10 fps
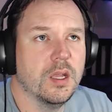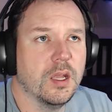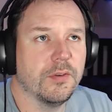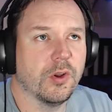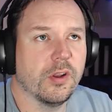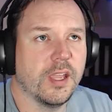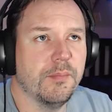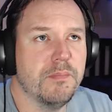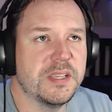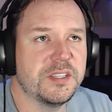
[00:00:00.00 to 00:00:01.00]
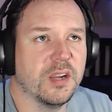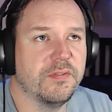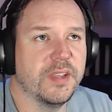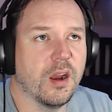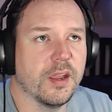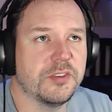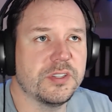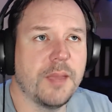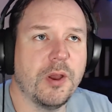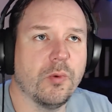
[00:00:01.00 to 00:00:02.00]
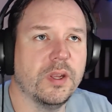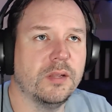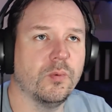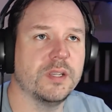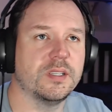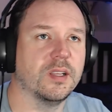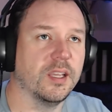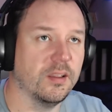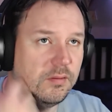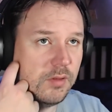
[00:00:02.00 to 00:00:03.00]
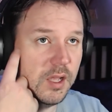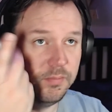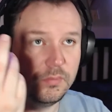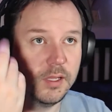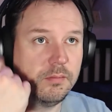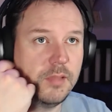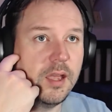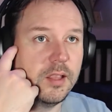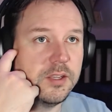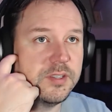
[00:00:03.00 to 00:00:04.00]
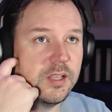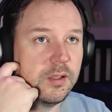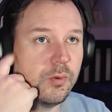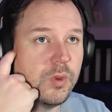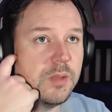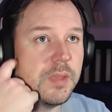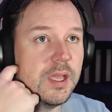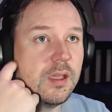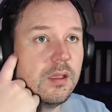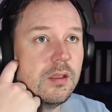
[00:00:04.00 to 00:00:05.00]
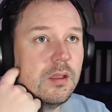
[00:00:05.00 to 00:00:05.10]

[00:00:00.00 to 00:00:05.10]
Have you heard of the game Mist on VR? It just came out recently. Like you said, like the remake.